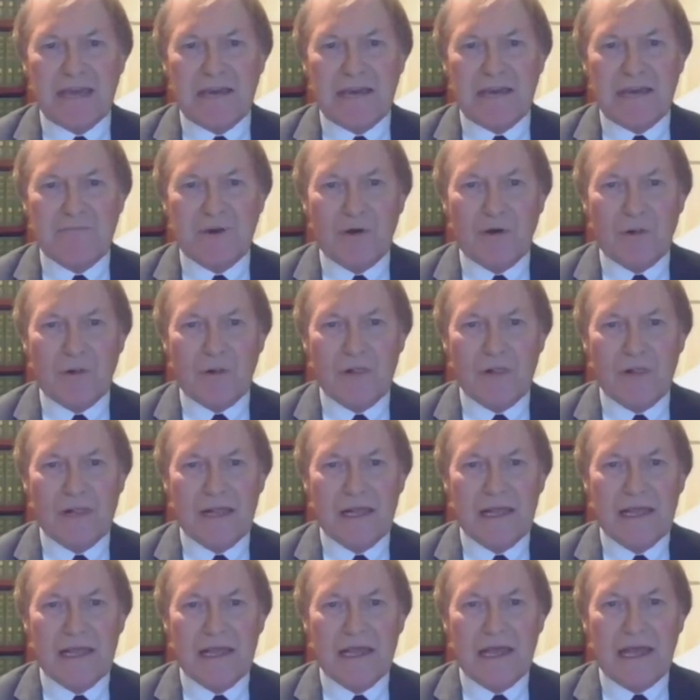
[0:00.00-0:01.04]

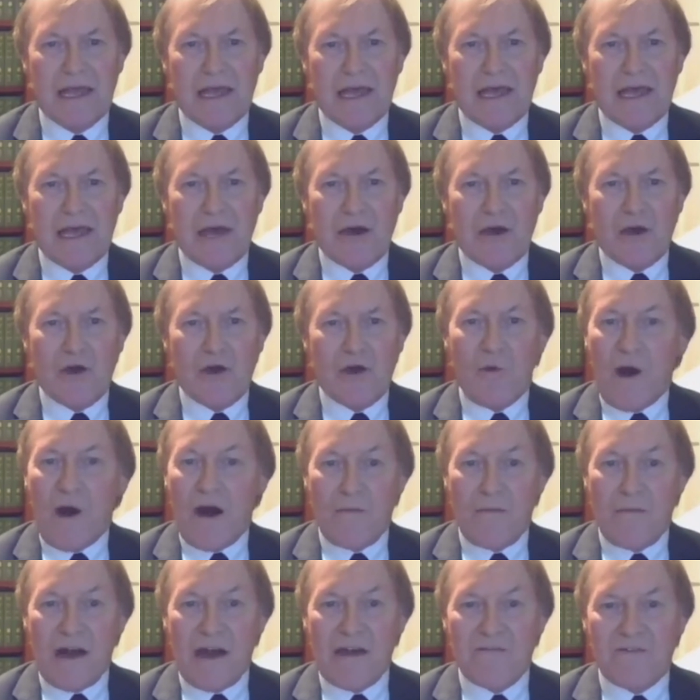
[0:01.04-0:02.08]
people, who
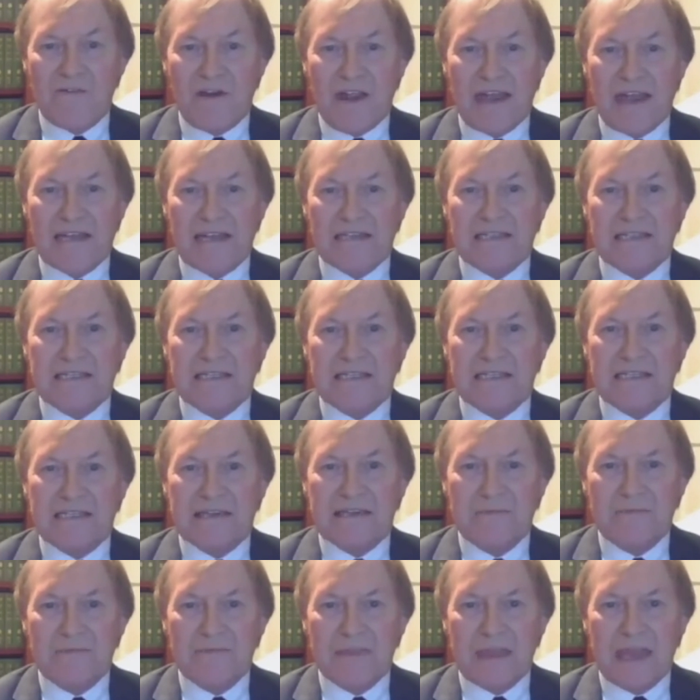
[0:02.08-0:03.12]
are my
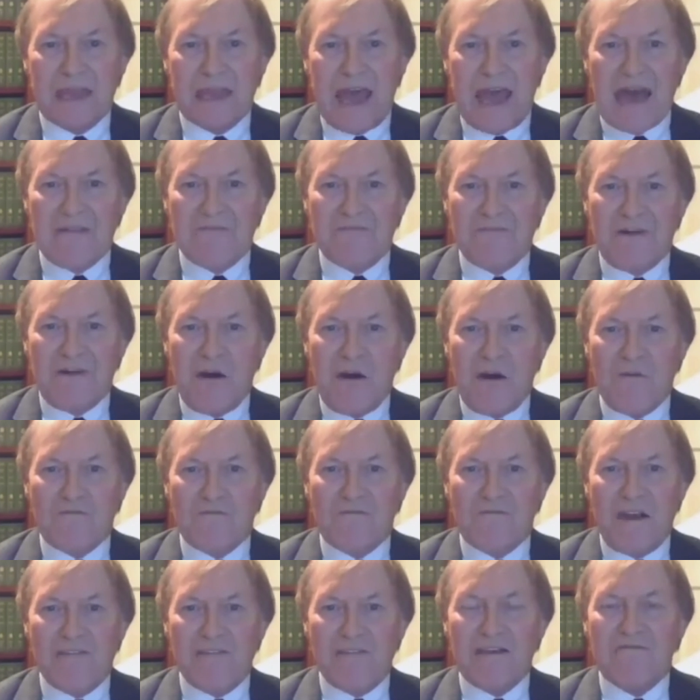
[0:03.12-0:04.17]
friends, have
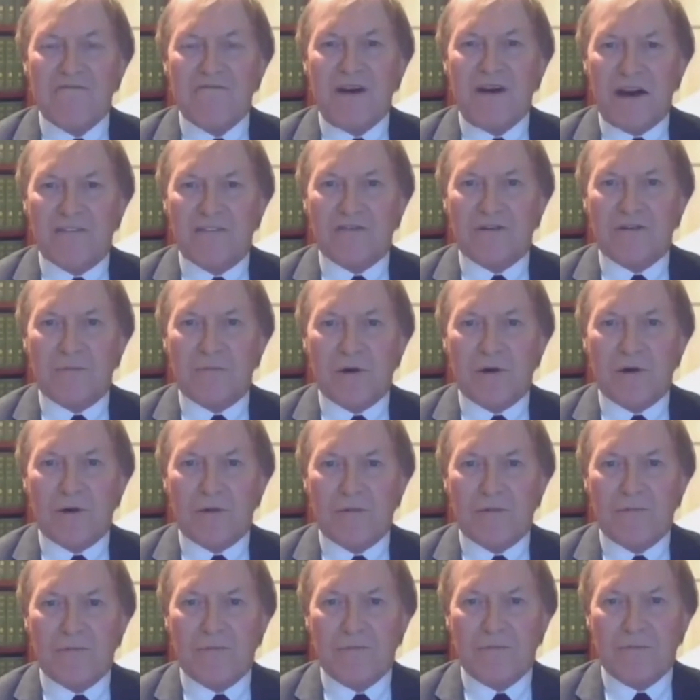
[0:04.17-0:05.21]
felt very vulnerable.